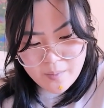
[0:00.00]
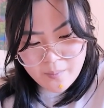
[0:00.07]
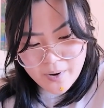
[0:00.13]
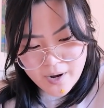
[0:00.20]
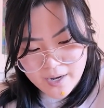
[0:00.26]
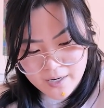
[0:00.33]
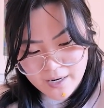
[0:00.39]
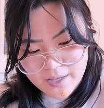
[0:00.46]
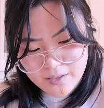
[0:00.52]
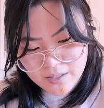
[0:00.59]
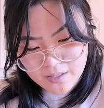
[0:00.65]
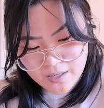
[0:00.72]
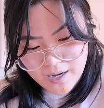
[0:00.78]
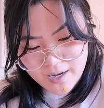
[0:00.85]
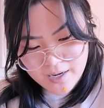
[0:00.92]
but I
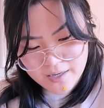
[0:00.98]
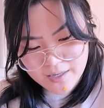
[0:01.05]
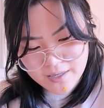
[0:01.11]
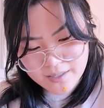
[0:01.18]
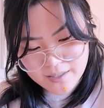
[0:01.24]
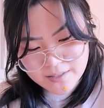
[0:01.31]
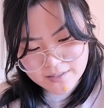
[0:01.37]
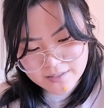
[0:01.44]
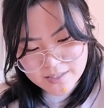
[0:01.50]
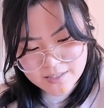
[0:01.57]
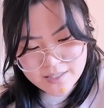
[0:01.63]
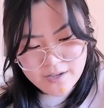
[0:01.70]
think I just